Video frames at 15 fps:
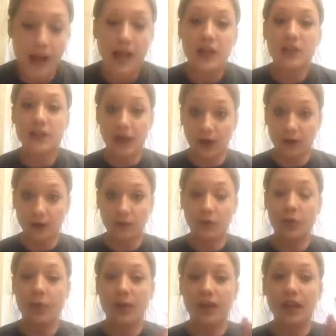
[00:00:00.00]
So
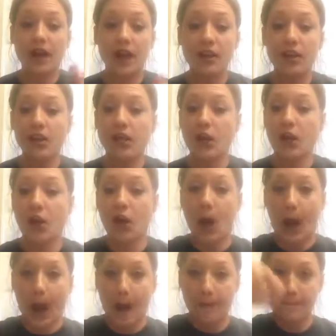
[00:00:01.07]
with ColourCure,
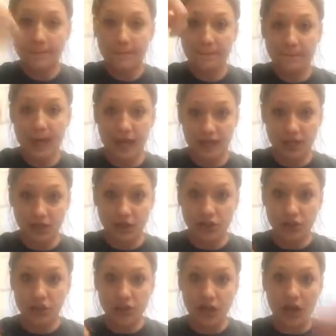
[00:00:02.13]
paint it on
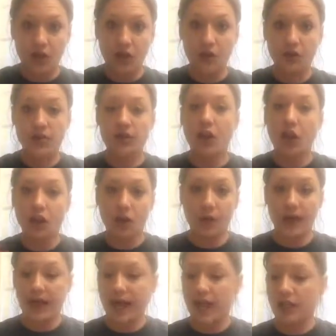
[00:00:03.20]
your toes. Go
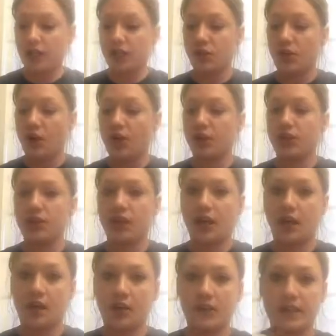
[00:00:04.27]
ahead and do all your
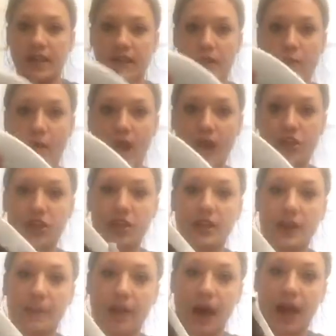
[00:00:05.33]
toes and then watch.
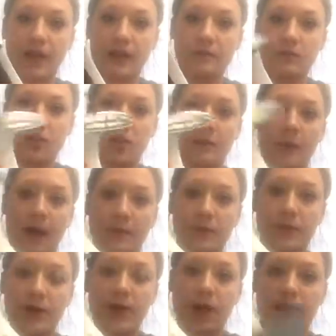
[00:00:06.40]
The bottom just pops
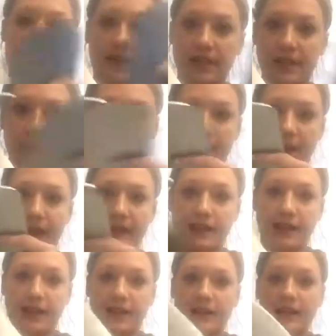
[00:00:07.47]
right off because it's a
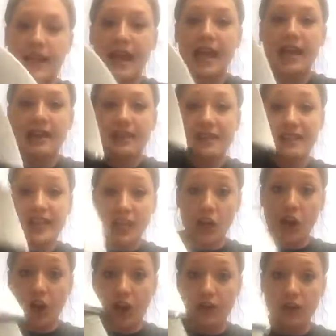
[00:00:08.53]
magnet. Stick it
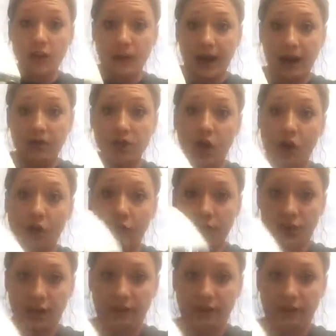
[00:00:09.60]
on the ground over your